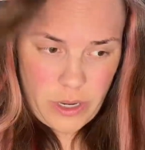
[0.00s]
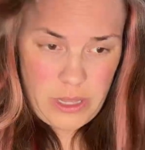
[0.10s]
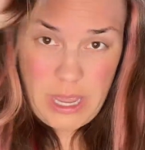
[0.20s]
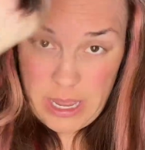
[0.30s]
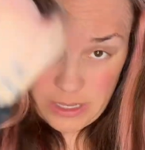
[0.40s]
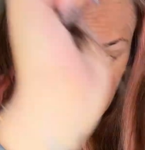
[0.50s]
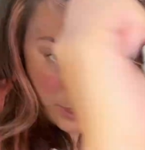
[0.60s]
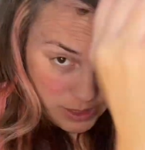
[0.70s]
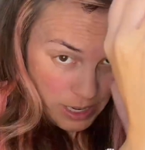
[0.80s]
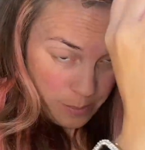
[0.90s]
on the ends to
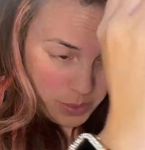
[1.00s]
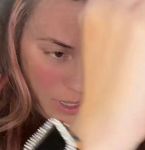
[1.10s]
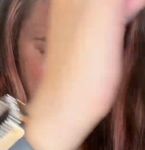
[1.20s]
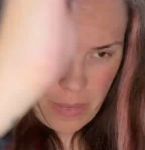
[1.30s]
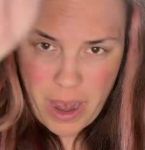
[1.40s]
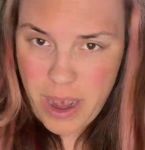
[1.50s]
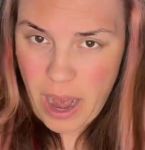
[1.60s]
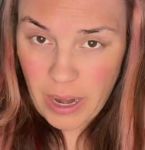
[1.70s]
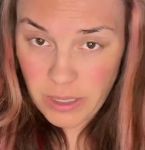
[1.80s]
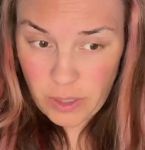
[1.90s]
dampen them,
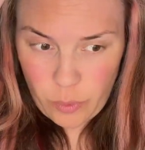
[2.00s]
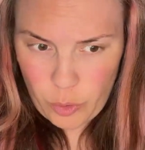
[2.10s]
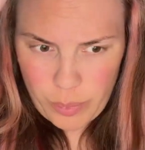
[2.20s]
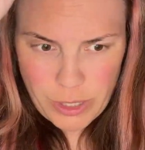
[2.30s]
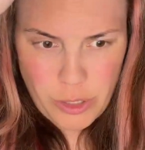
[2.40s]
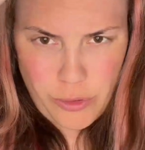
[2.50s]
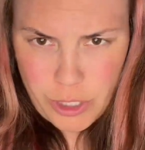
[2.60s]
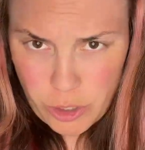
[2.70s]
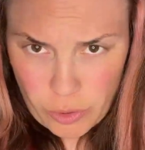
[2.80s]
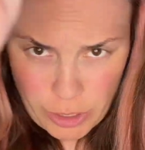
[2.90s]
not at the root because you
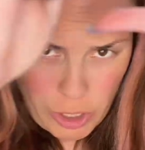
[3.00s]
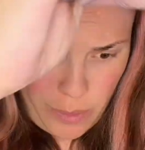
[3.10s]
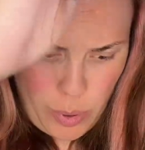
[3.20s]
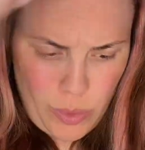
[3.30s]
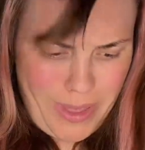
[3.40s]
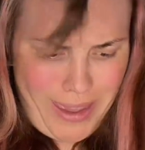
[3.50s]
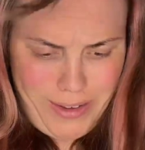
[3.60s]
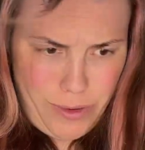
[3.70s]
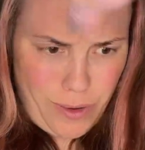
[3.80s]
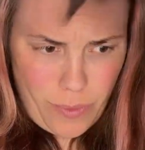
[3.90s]
just dry shampooed that.
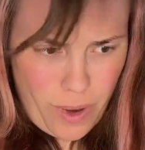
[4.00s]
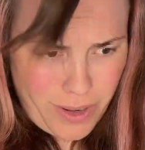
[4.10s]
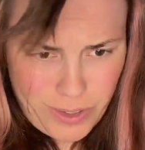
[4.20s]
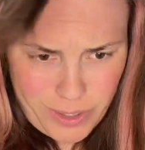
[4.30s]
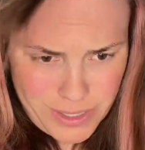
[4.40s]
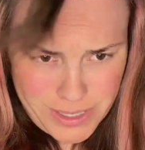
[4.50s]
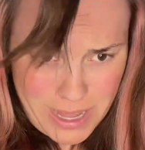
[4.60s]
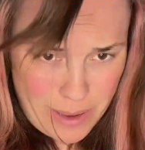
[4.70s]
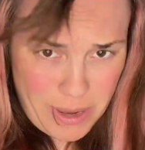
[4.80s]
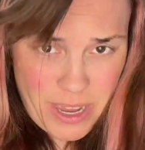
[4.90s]
You don't want it looking
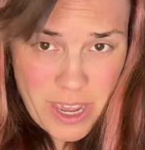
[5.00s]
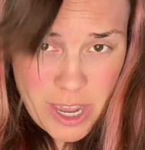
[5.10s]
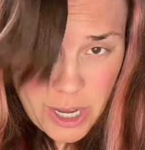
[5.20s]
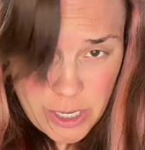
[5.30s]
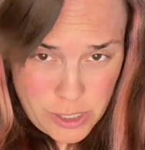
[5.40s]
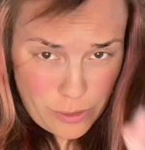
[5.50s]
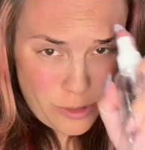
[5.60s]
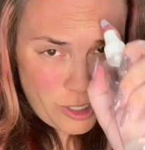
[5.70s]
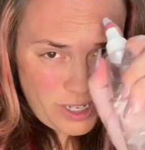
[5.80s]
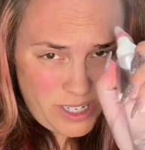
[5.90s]
slimy. So
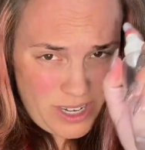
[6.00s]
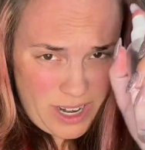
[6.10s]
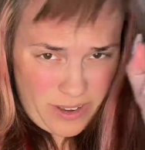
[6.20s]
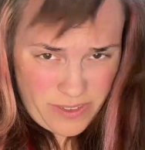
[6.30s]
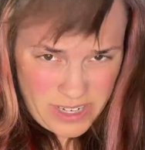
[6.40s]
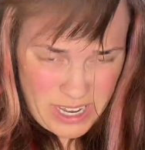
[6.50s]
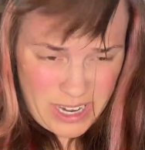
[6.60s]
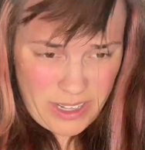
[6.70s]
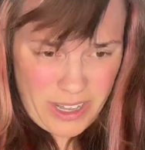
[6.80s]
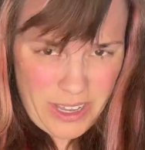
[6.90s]
just enough to get
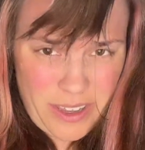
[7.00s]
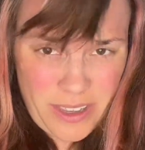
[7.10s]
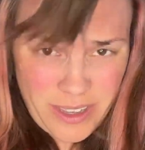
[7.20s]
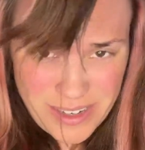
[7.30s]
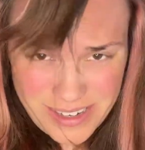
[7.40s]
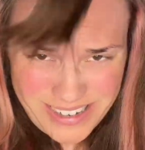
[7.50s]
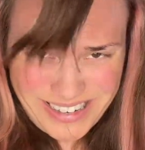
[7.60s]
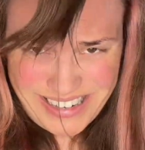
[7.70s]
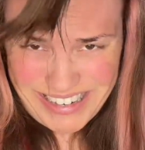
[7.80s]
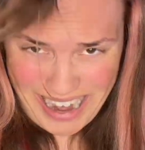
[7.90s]
it like
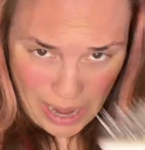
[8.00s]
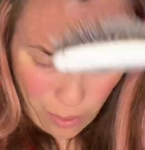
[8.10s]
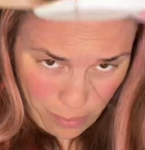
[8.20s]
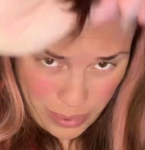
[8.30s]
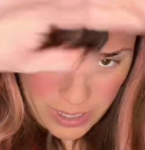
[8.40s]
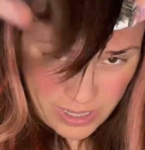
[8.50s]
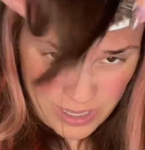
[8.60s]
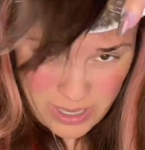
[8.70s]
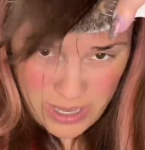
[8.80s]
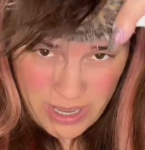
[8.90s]
damp,
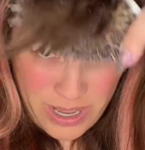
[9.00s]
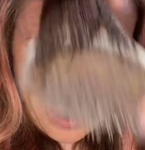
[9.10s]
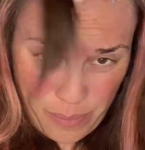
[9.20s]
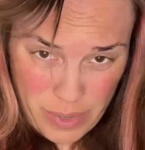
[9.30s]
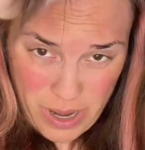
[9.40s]
but